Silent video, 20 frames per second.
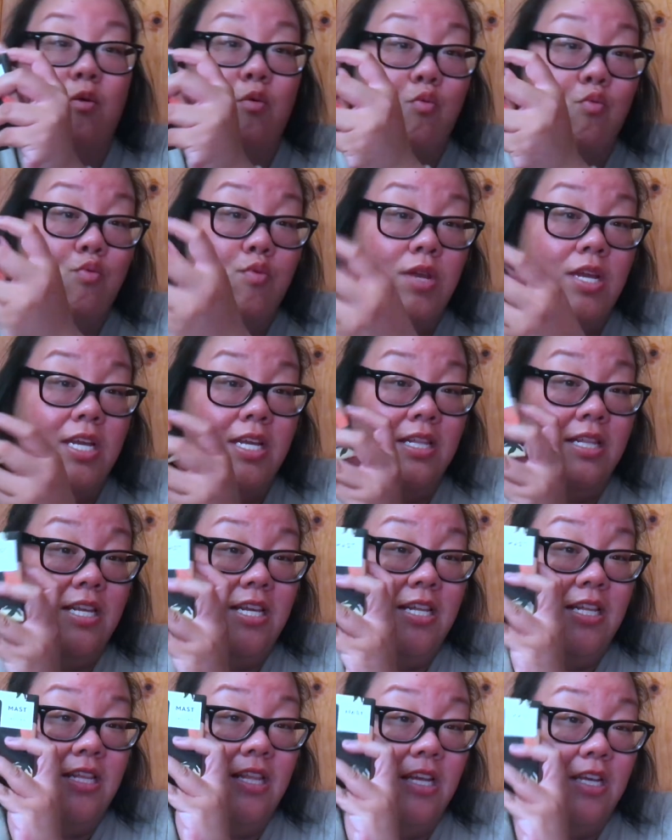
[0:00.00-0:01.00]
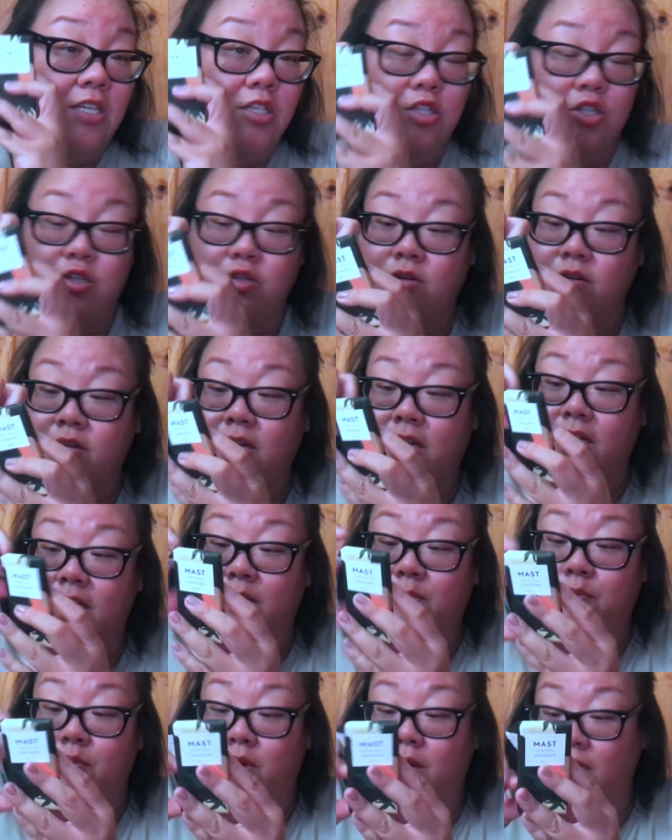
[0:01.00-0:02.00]
a really
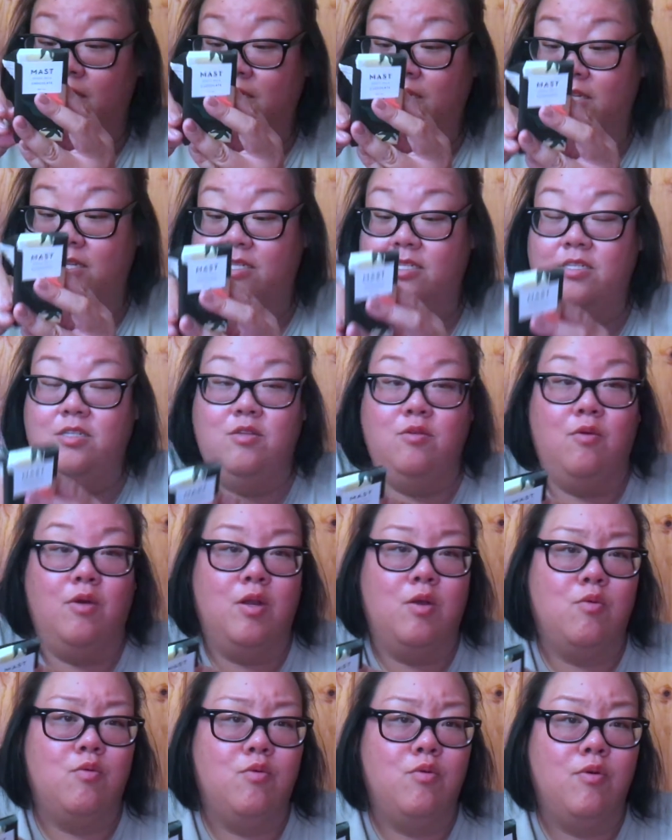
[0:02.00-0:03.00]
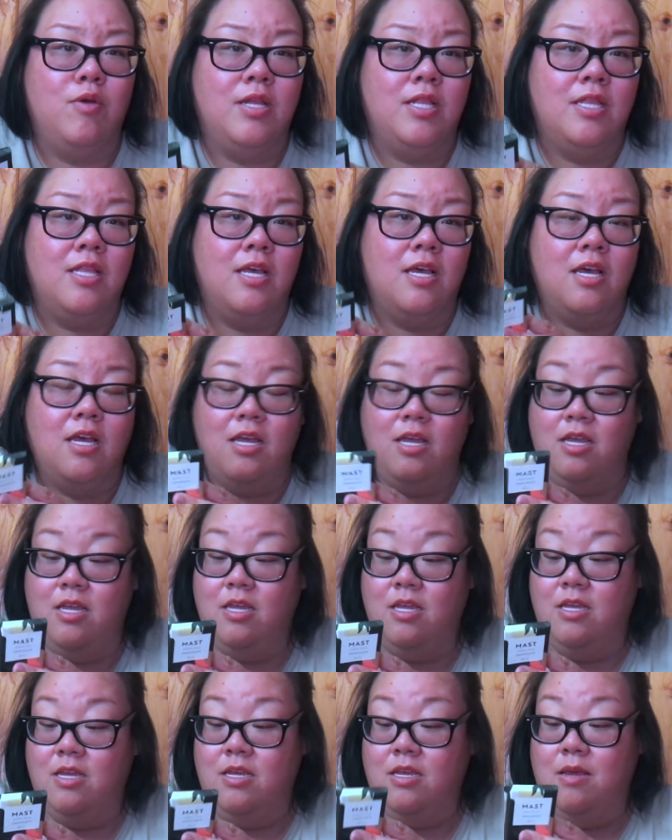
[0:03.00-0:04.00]
luxurious present. You don't want to ruin the
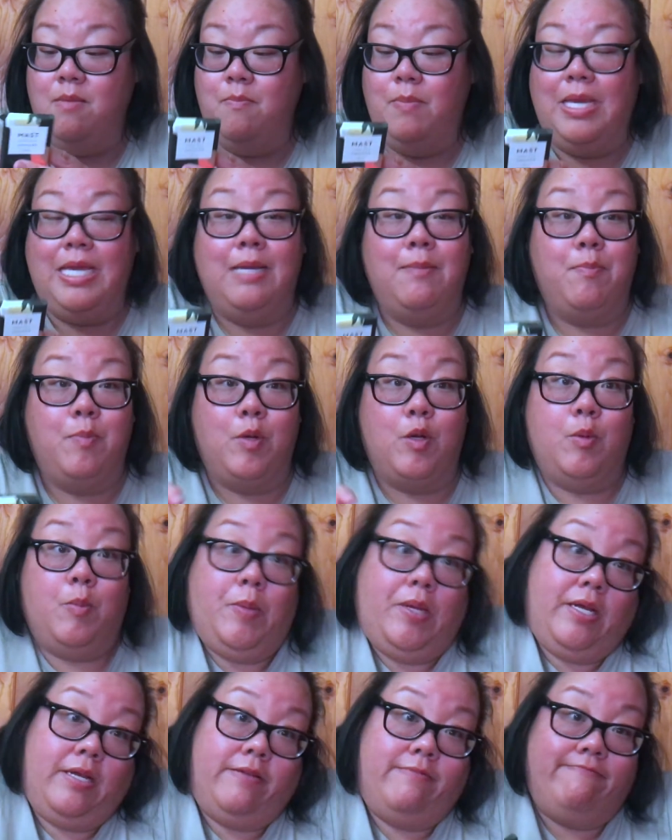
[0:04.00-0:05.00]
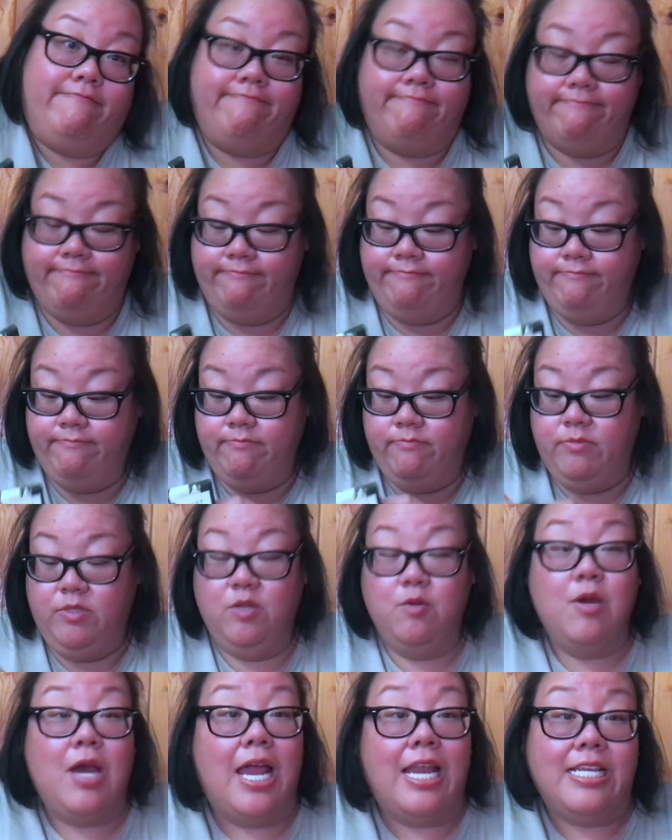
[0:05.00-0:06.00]
paper, but
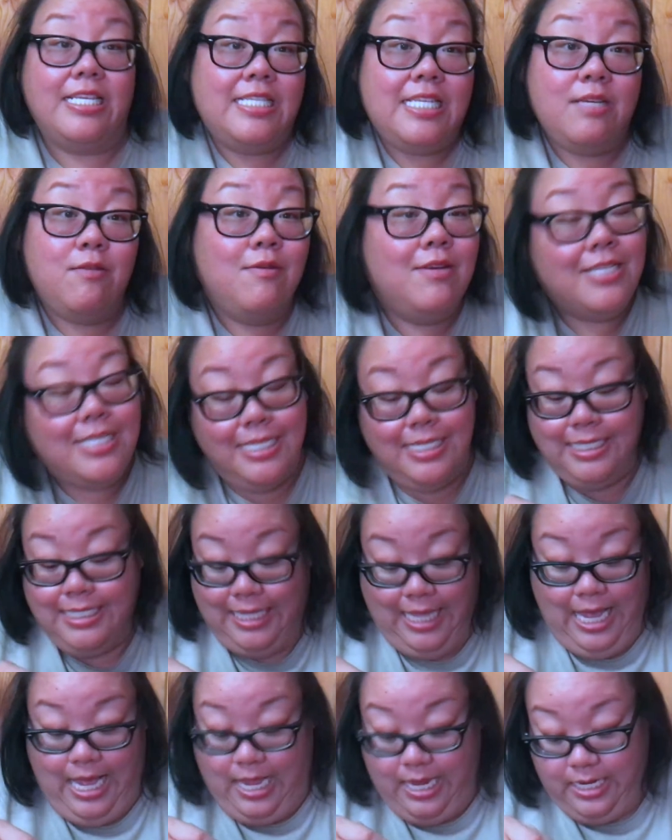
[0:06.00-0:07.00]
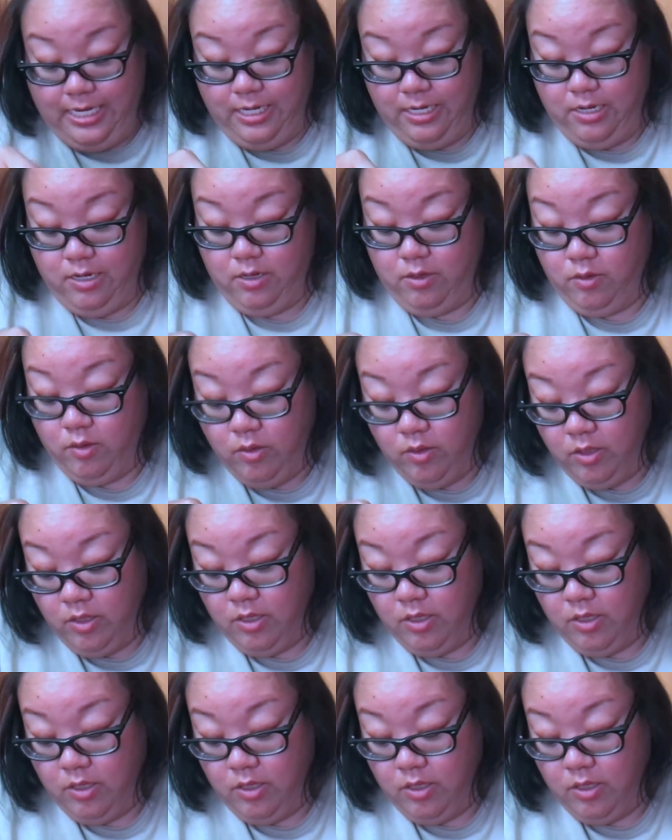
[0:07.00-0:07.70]
you gotta see what's inside, you know?